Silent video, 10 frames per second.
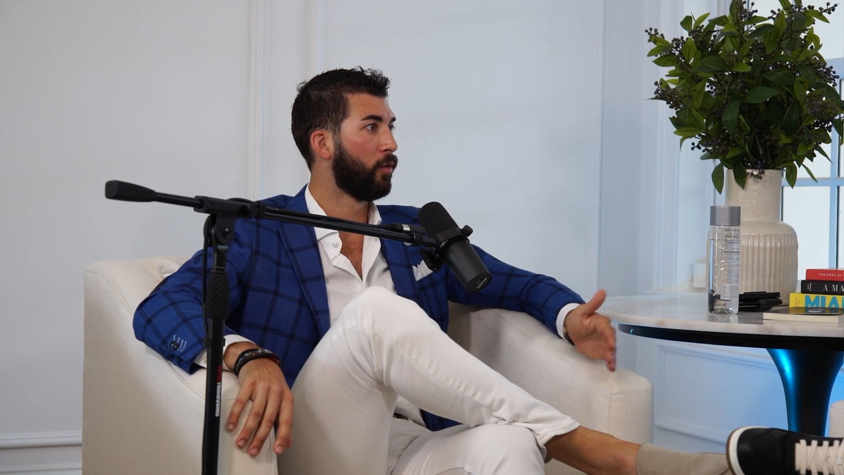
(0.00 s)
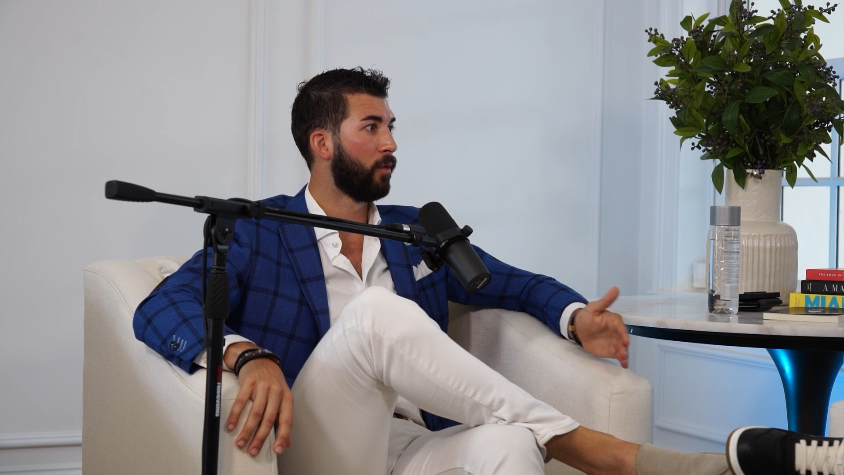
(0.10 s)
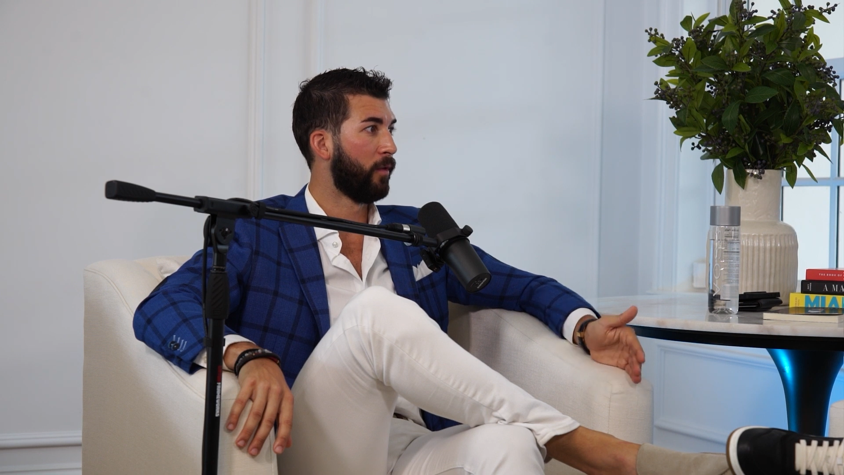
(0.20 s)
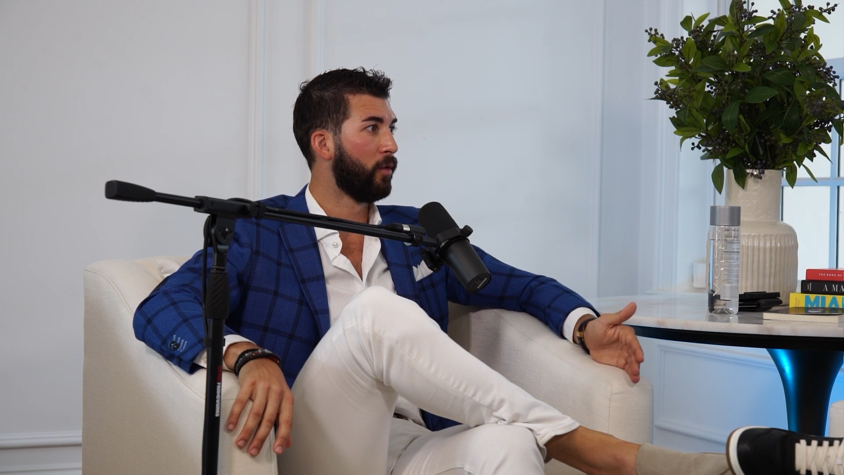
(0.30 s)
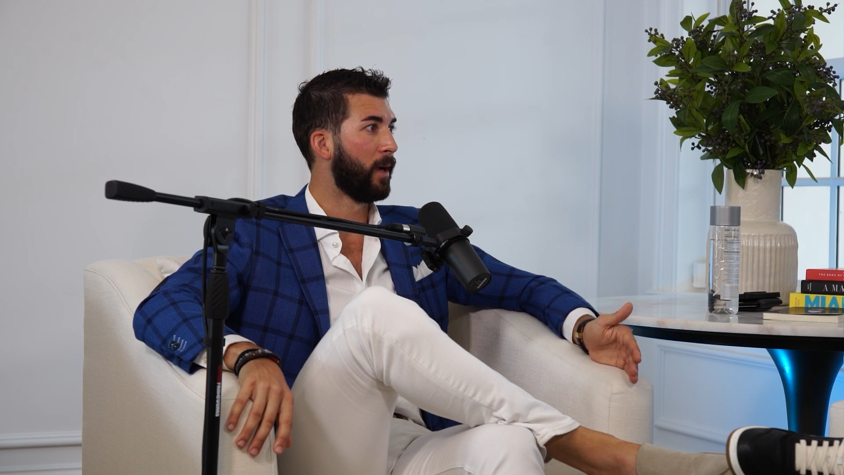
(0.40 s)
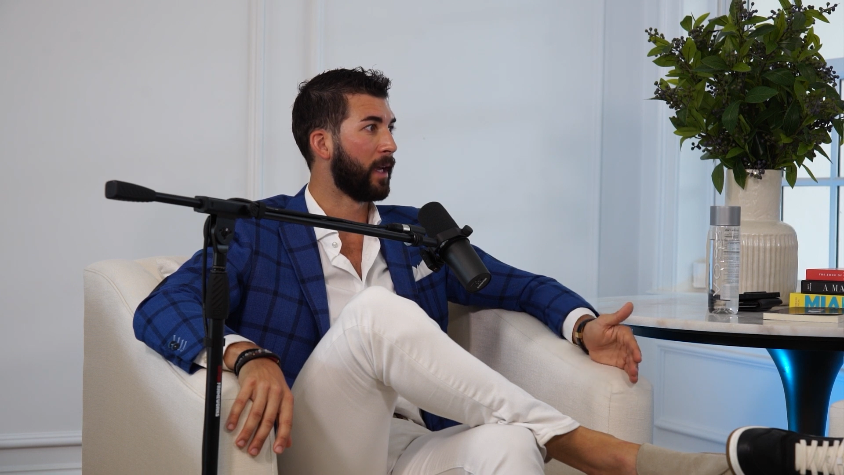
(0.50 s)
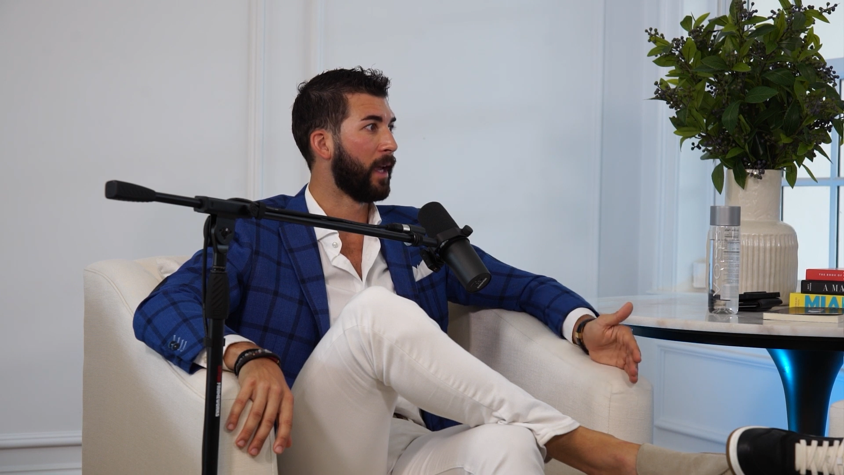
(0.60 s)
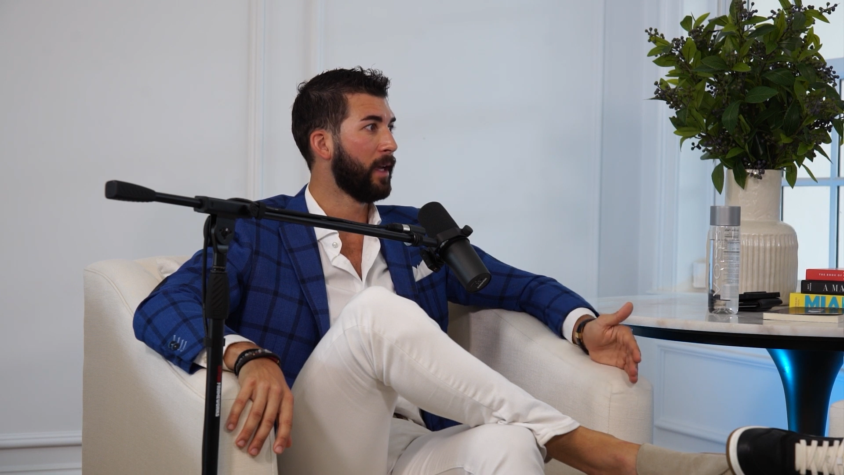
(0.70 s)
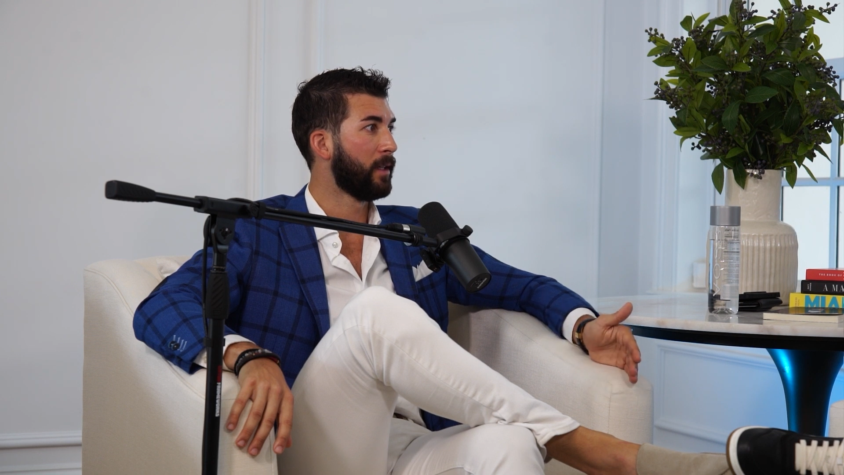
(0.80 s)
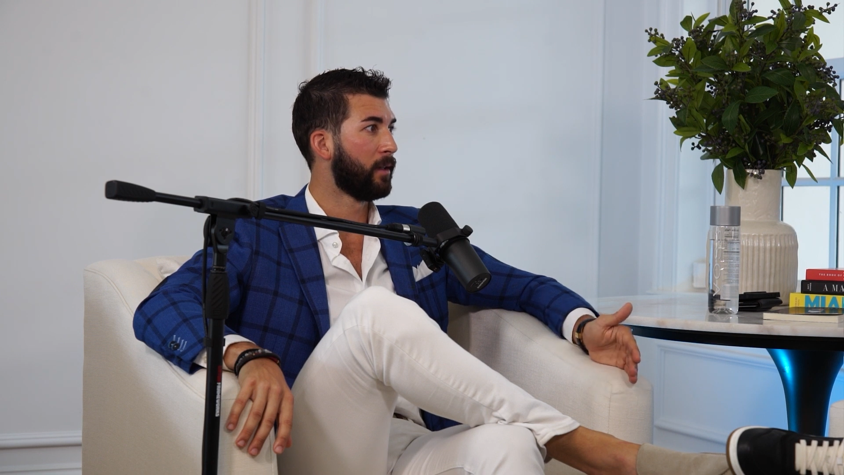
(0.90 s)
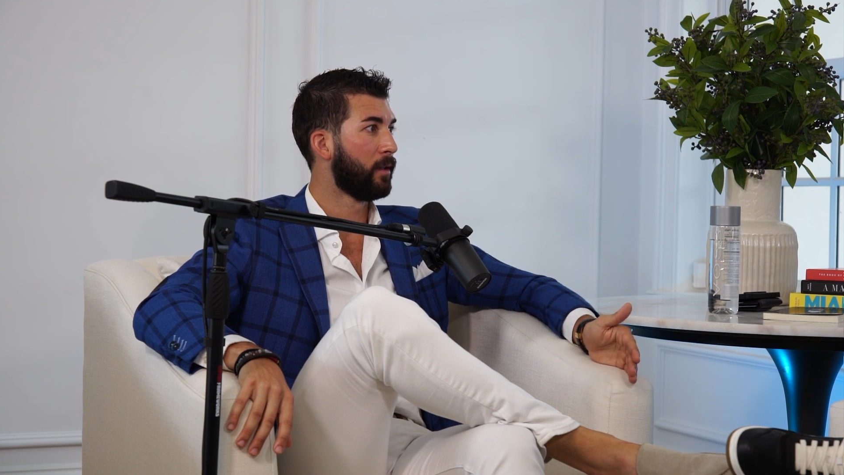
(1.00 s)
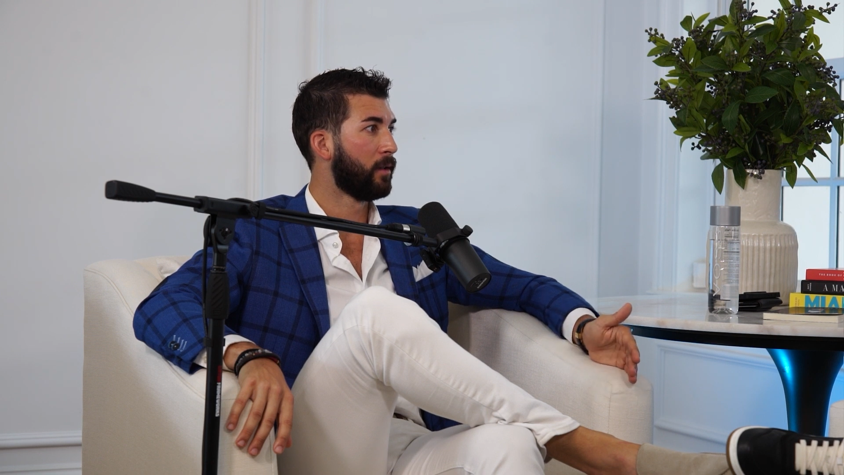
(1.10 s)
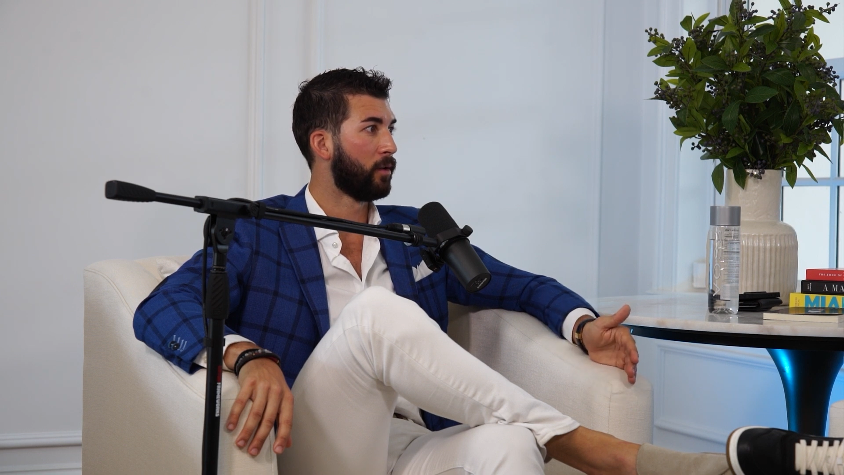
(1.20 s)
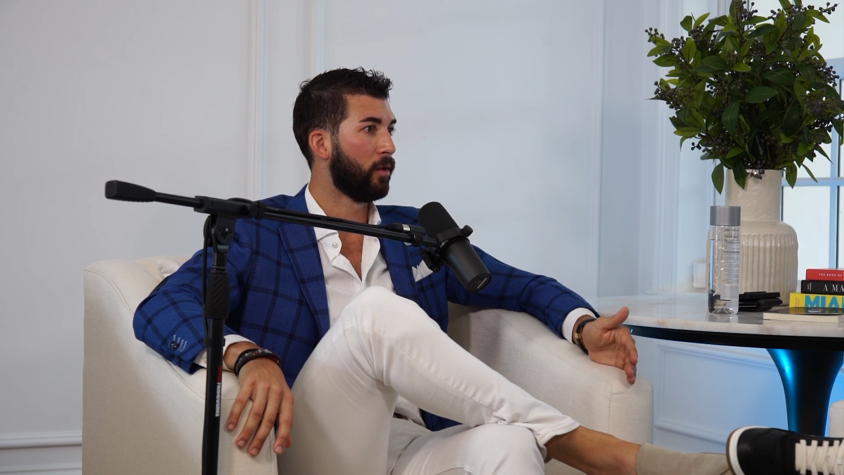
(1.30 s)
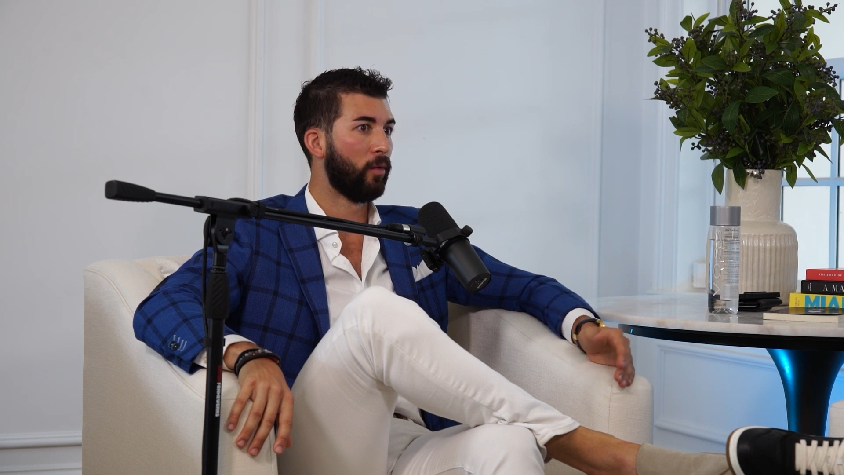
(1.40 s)
to review my case.
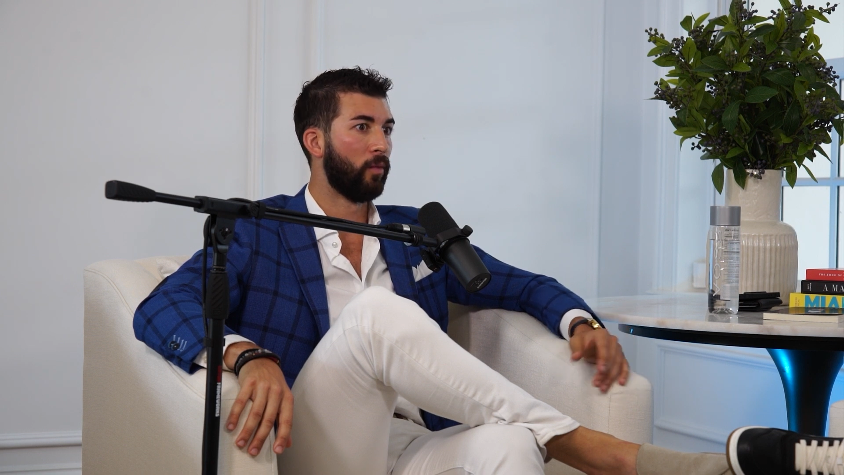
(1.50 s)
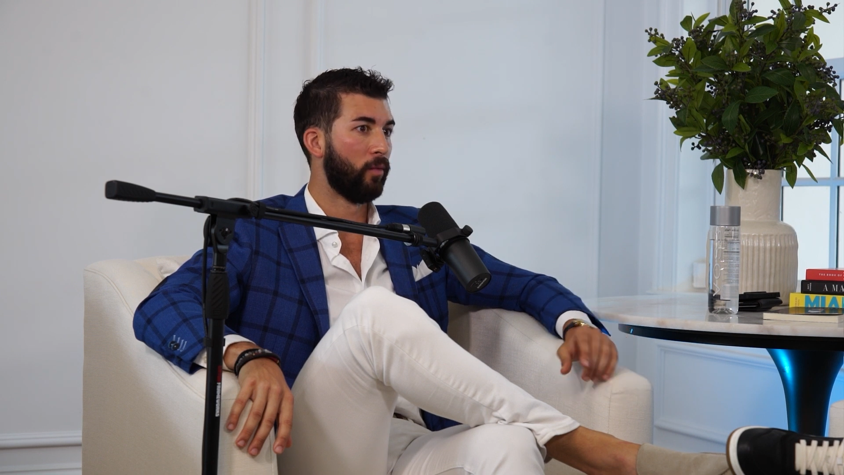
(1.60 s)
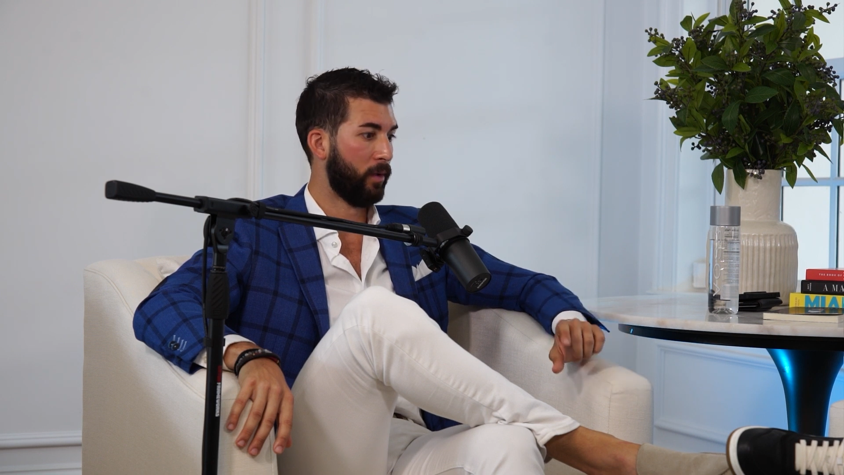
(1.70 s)
So